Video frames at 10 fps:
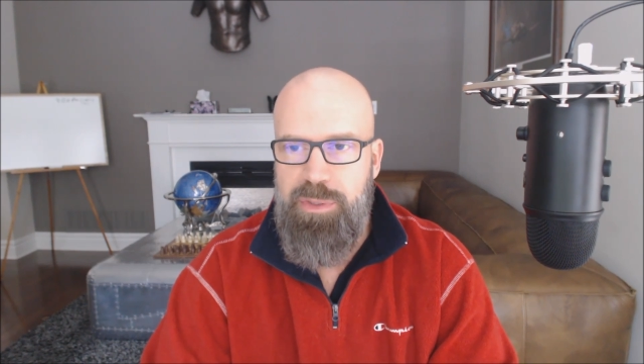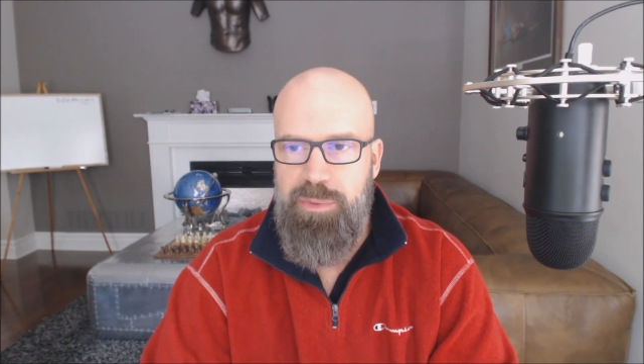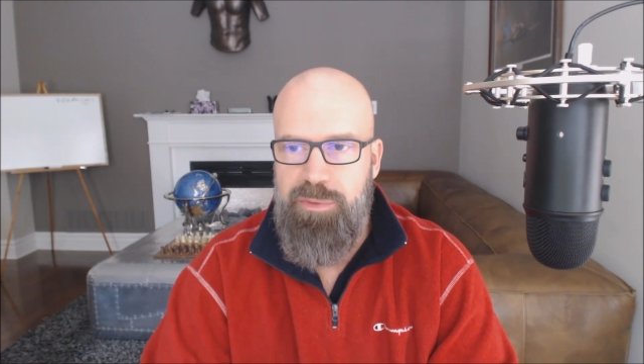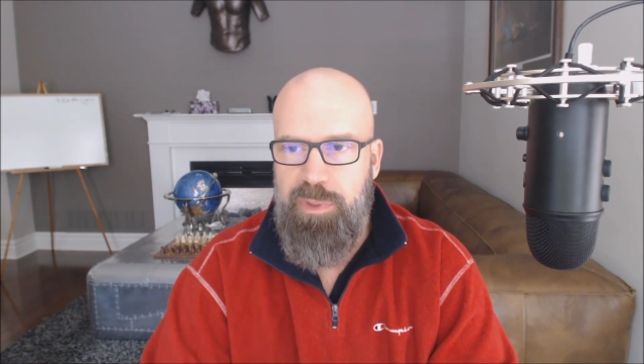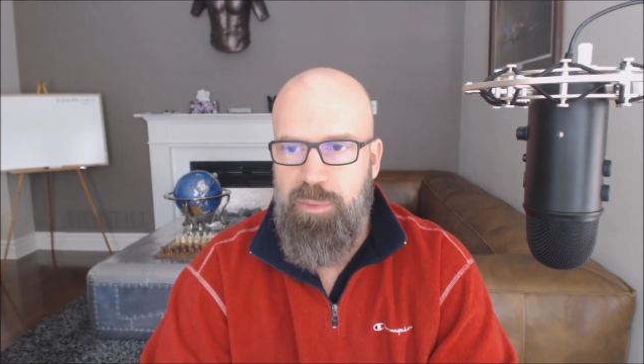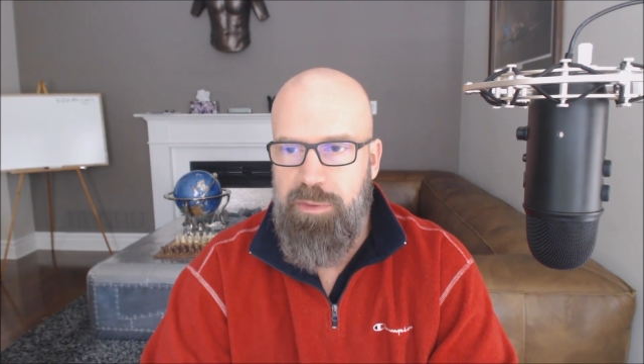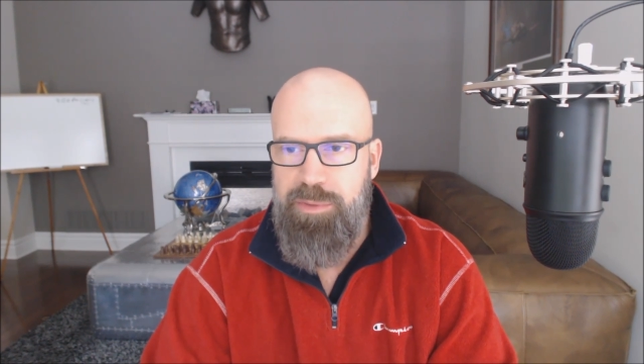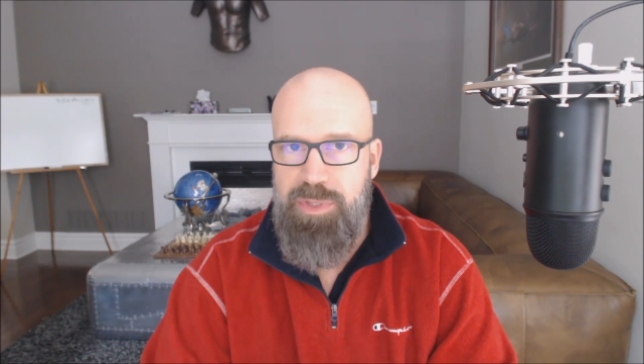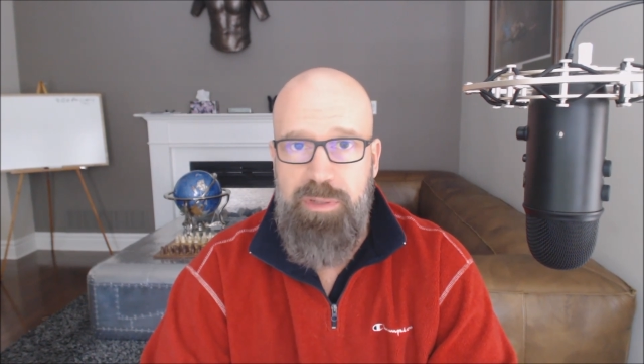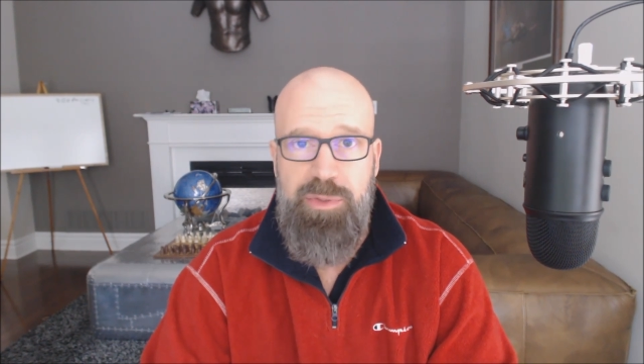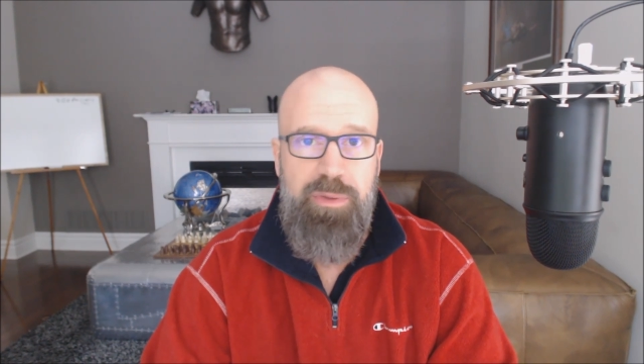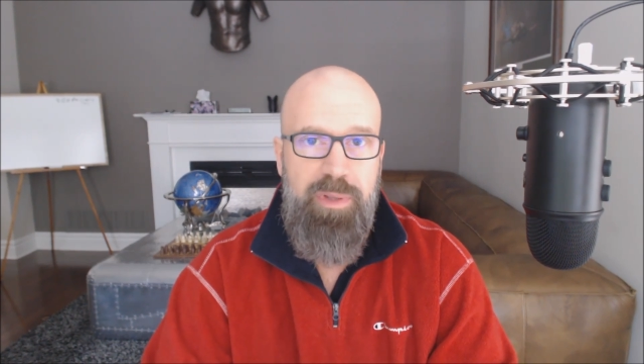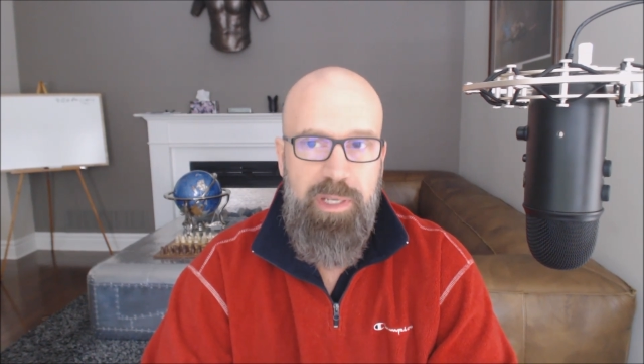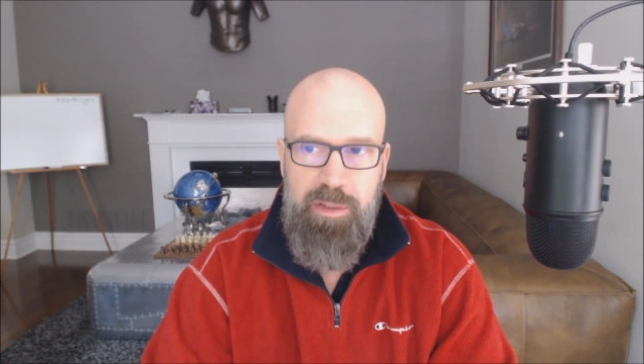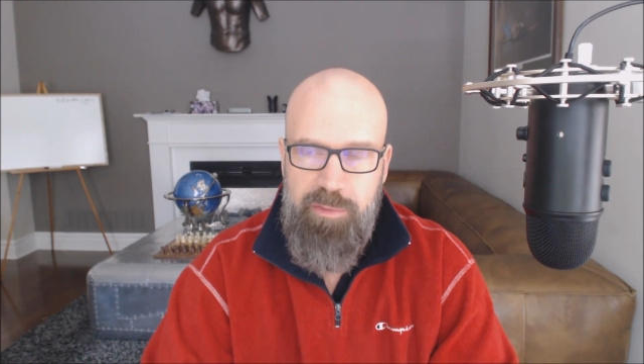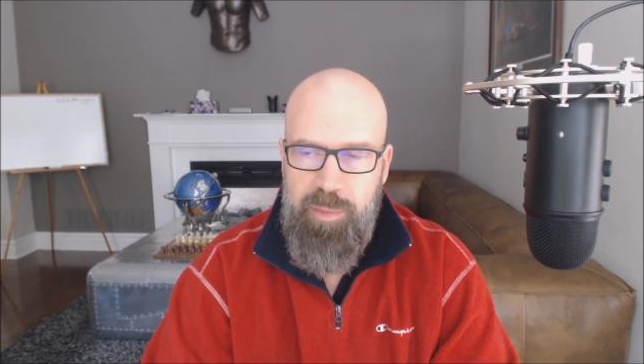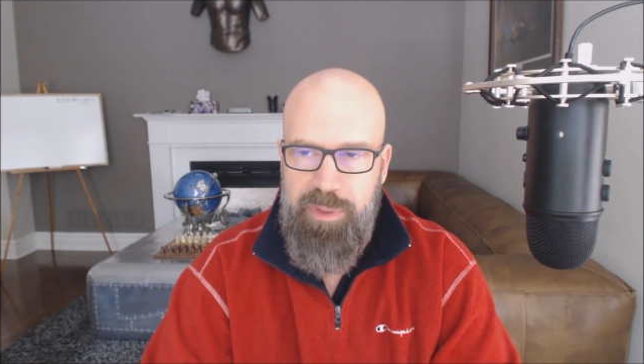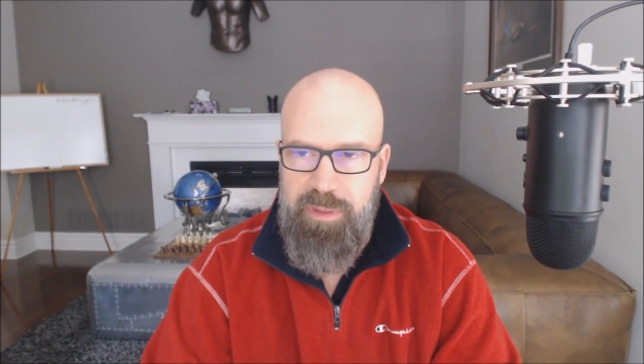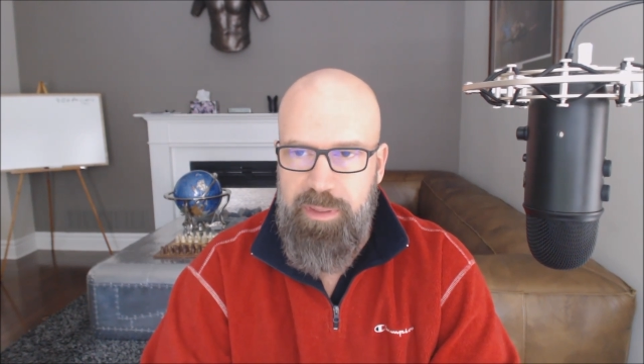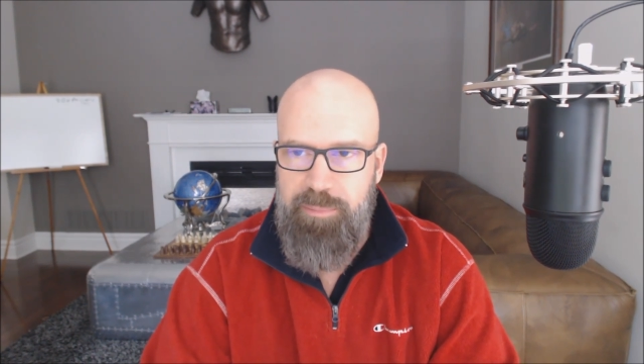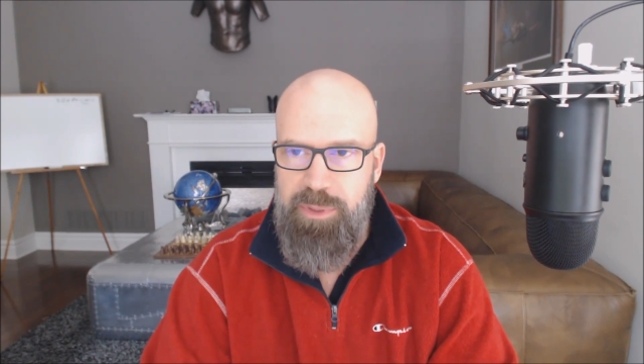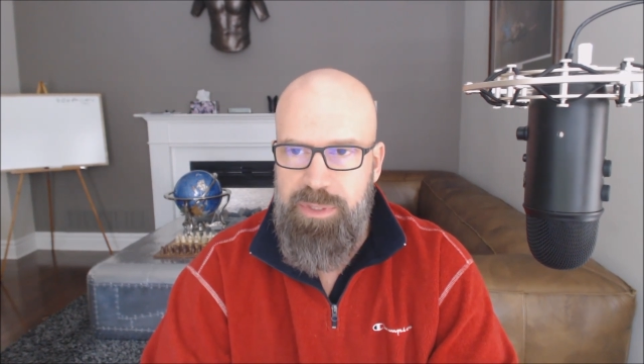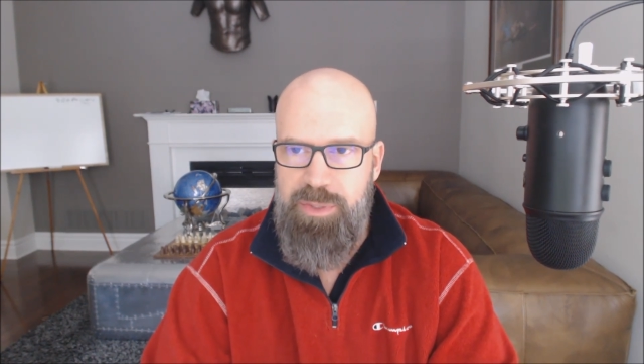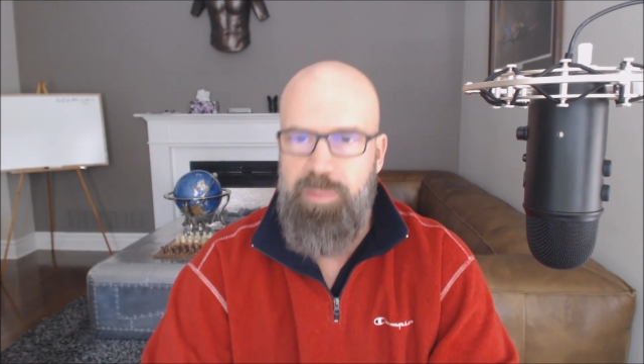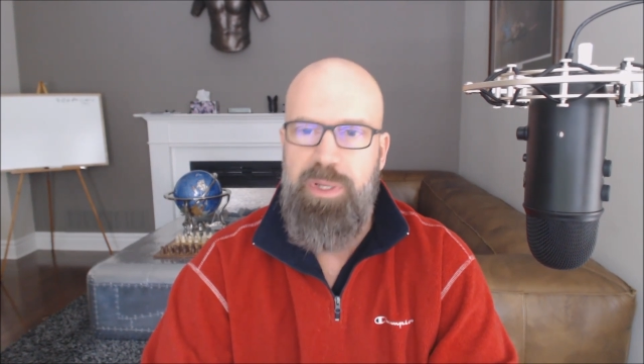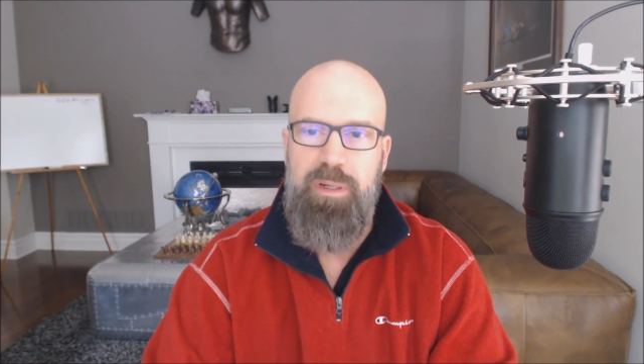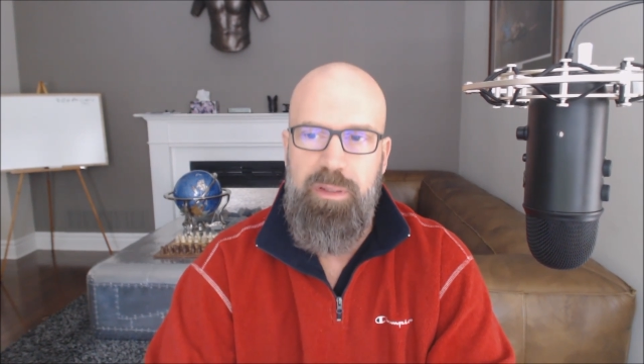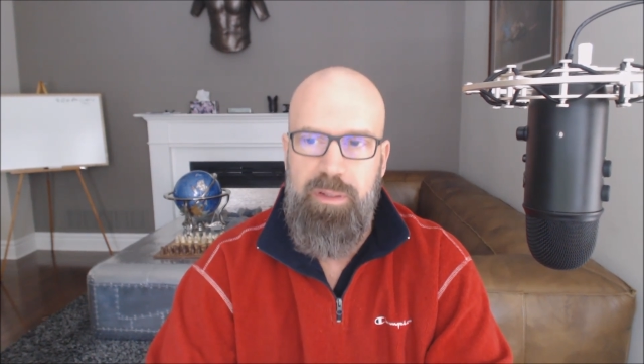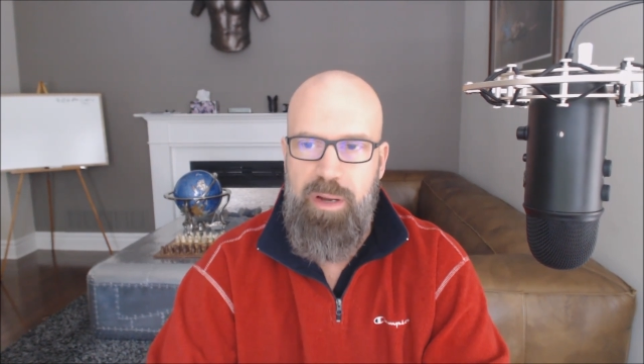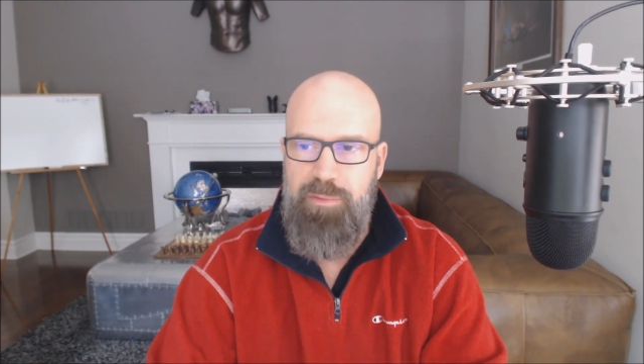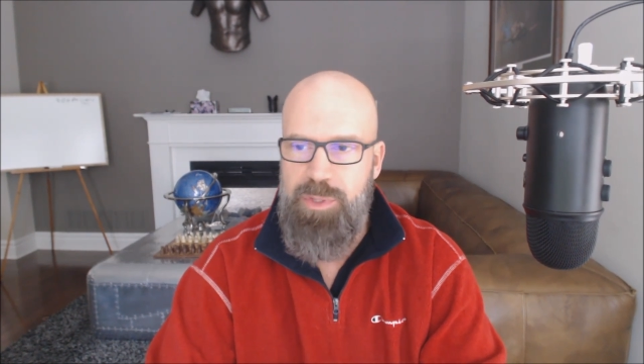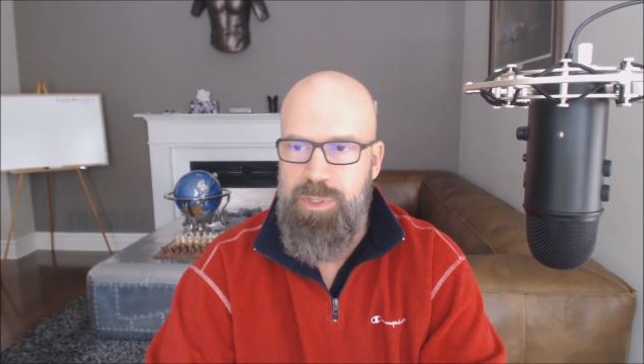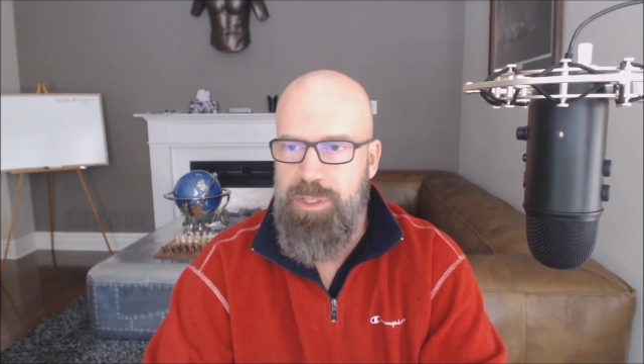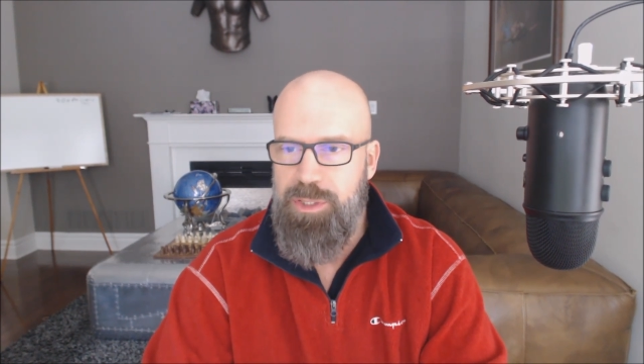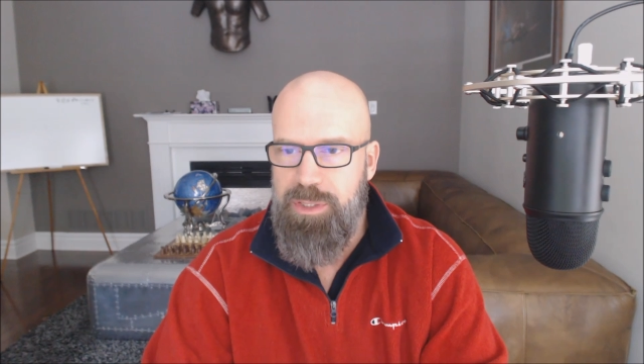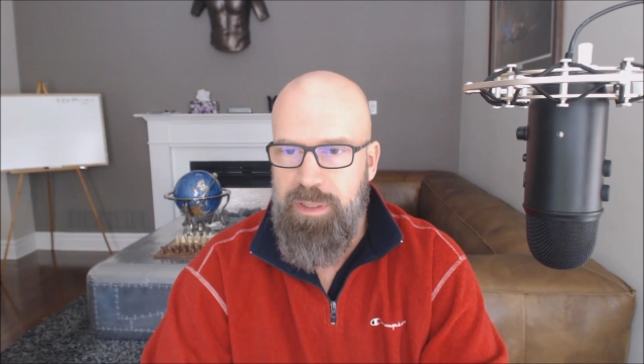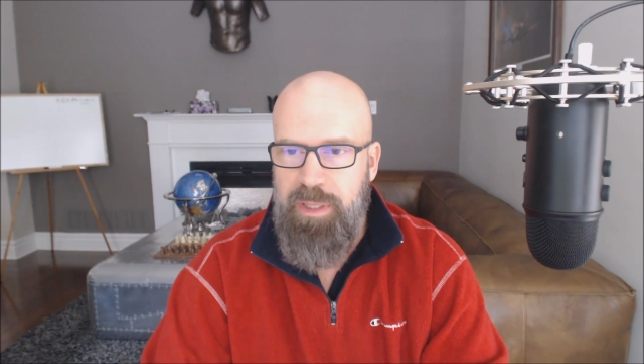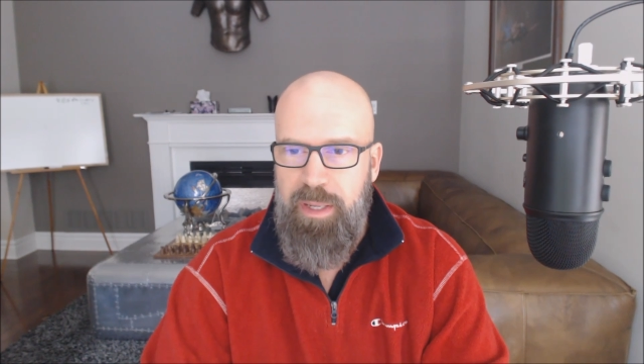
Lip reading: It was very well received, so thank you everybody that participated in the conversation.